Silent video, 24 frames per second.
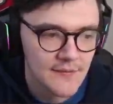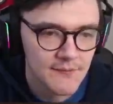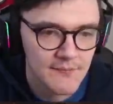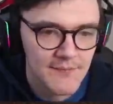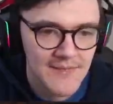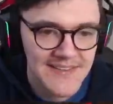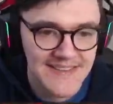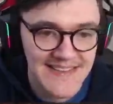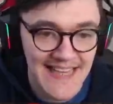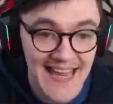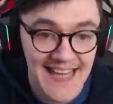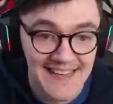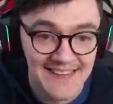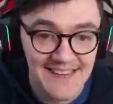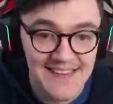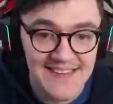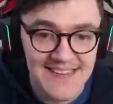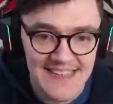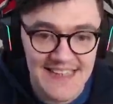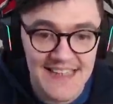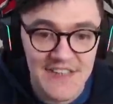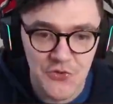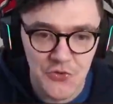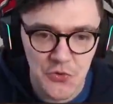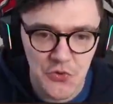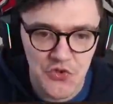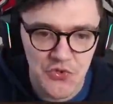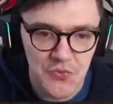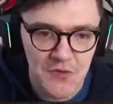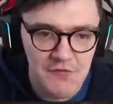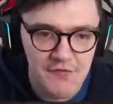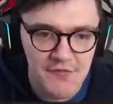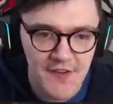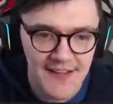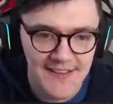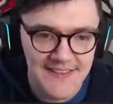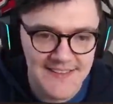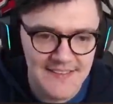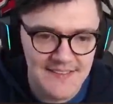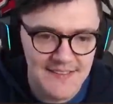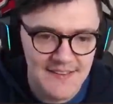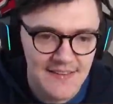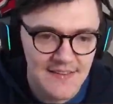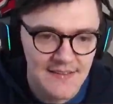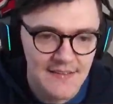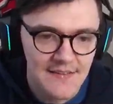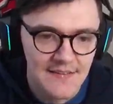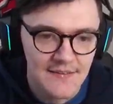Means that LED is also infected.
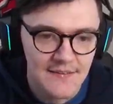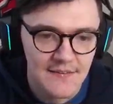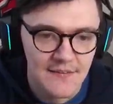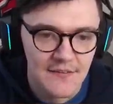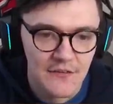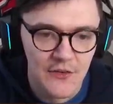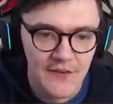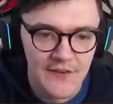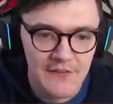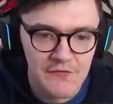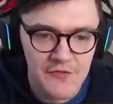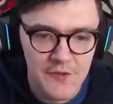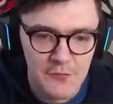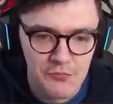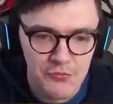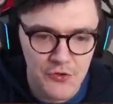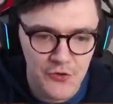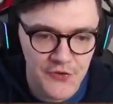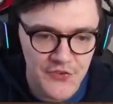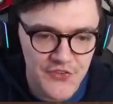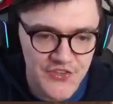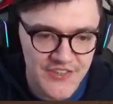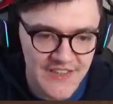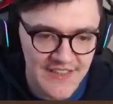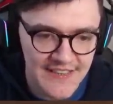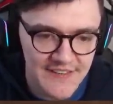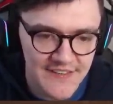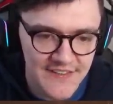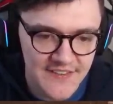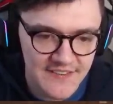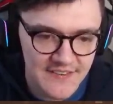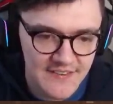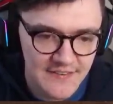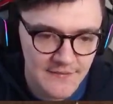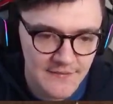Looking for the broken status.